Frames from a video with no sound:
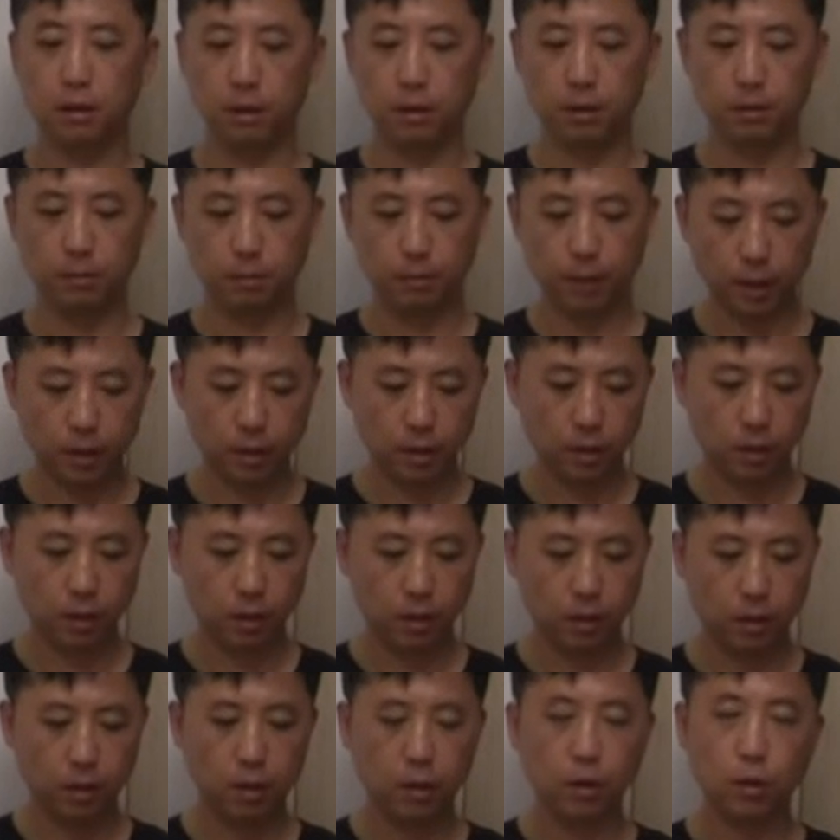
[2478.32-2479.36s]
But
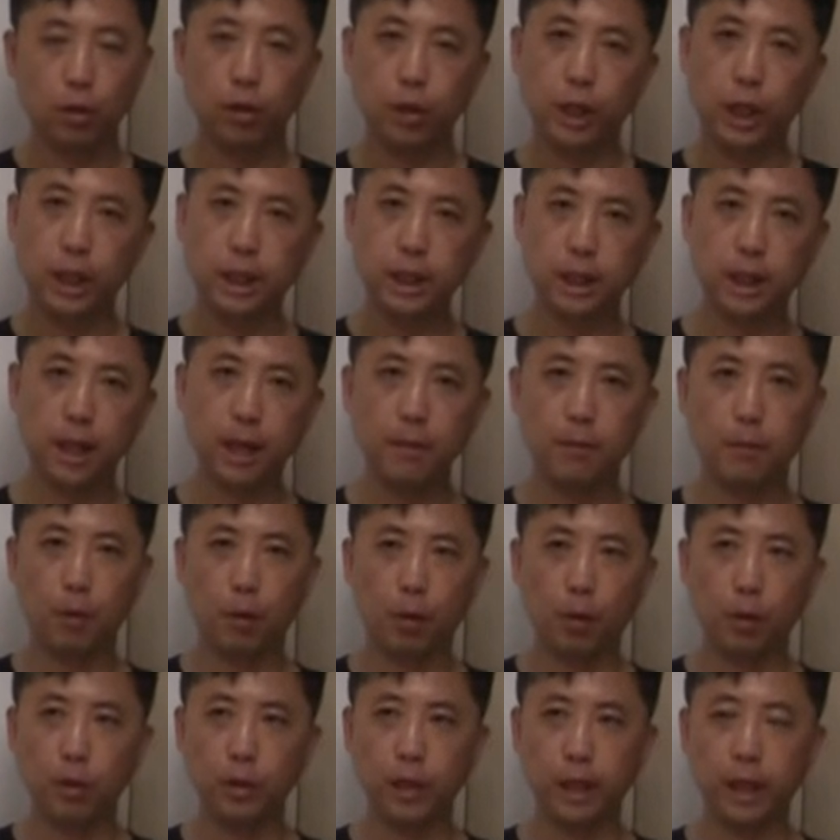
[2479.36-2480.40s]
exam
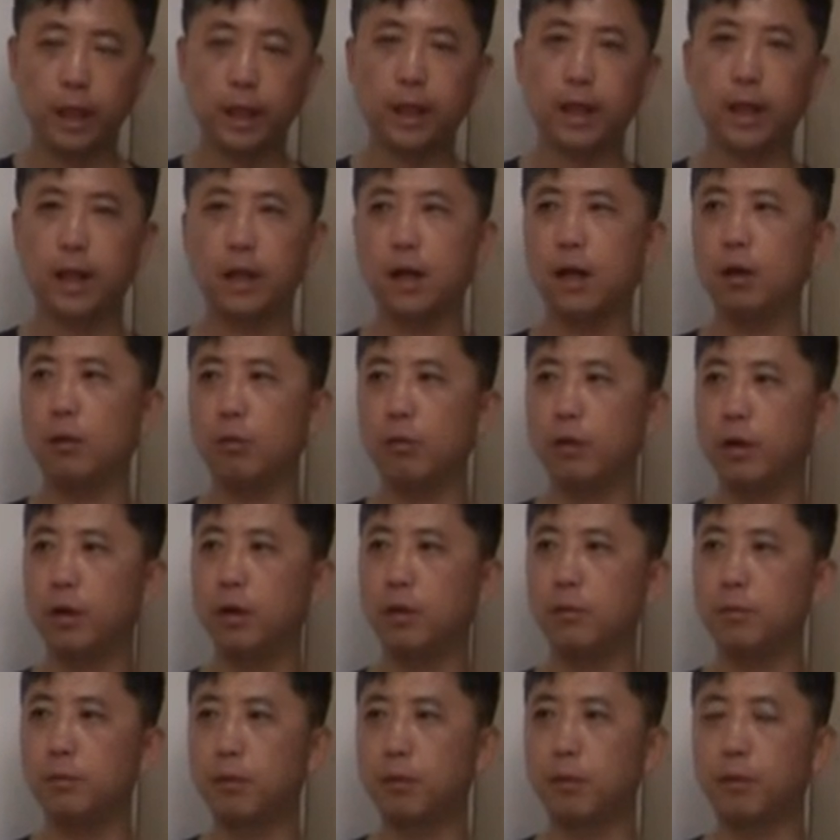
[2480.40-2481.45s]
only cannot really
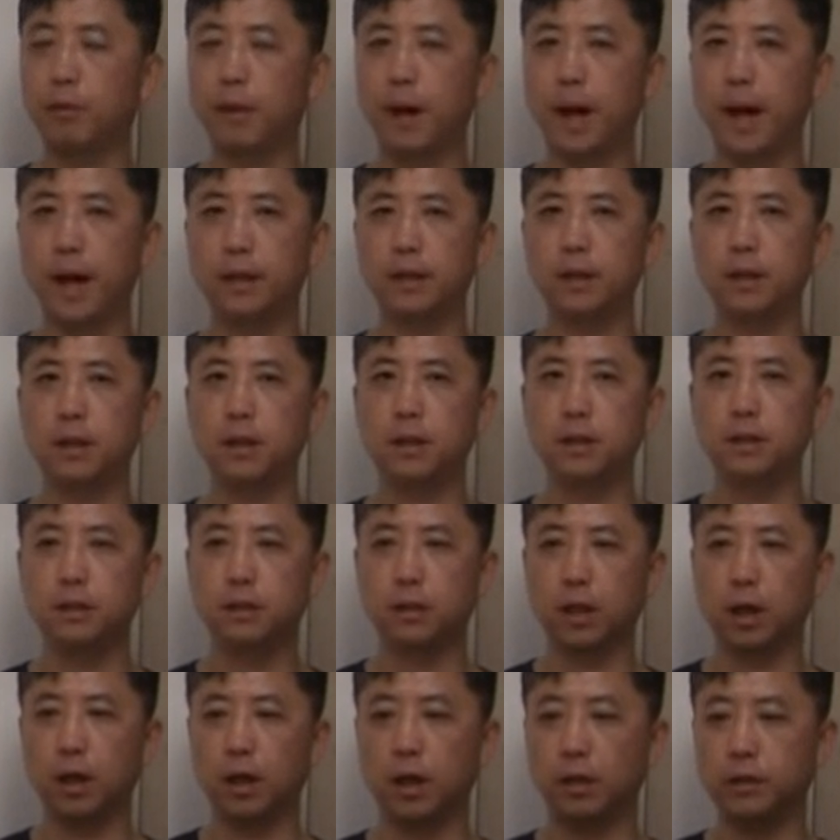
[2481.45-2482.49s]
provide this
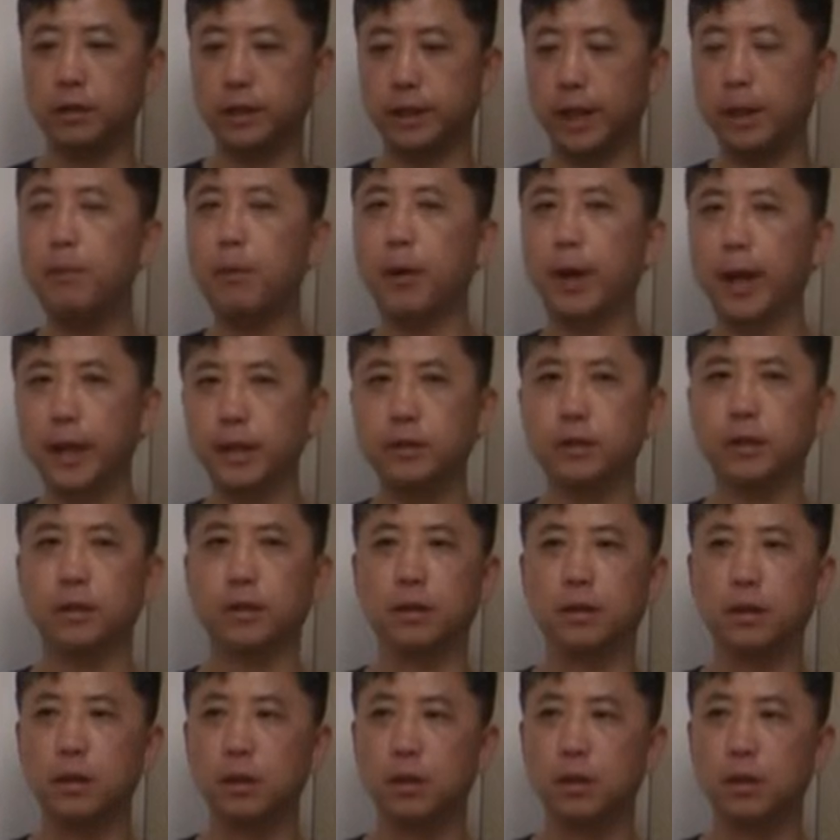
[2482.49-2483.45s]
separation.